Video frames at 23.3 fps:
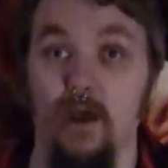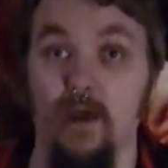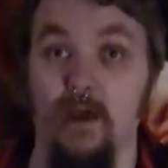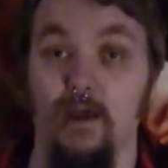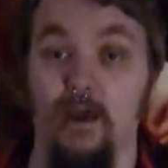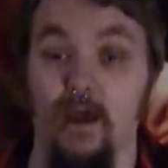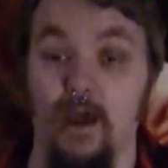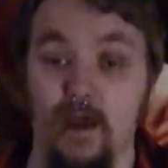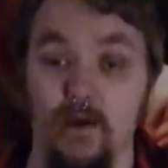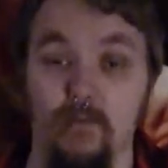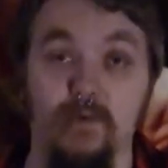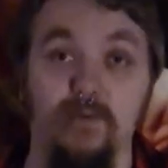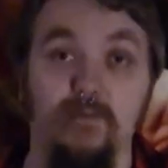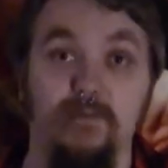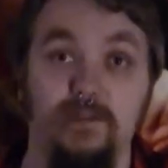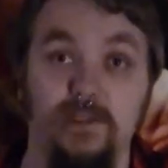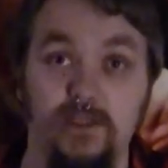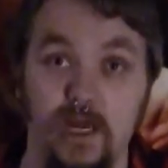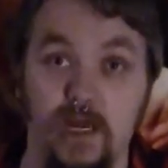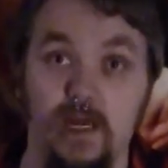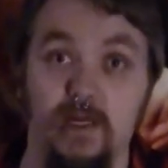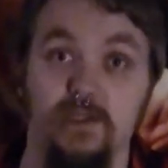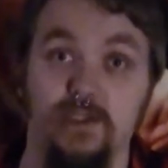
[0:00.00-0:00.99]
way, and
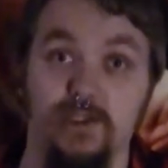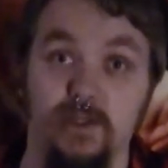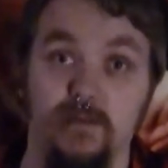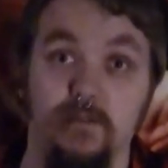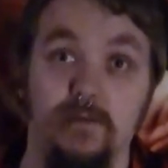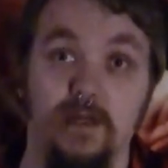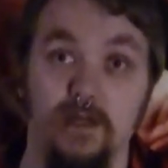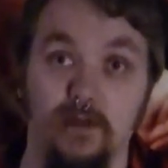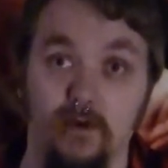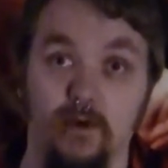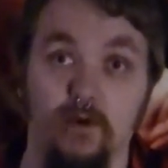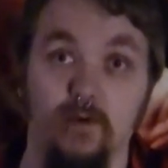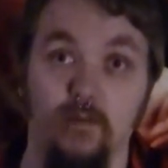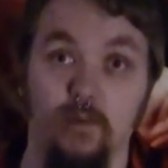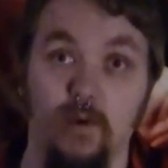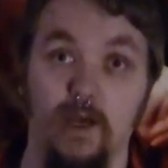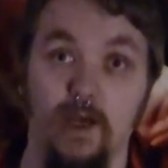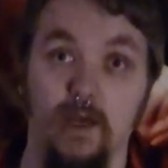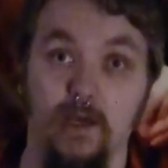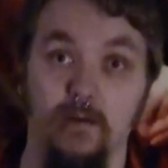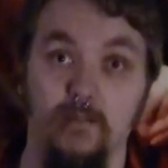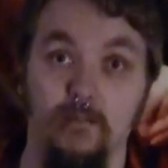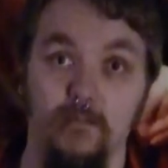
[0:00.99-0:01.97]
we've changed them in a good
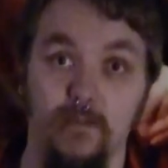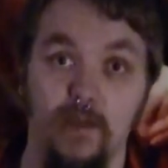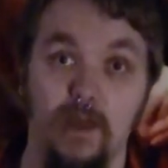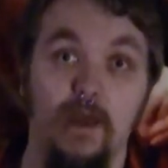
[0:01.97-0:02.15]
way.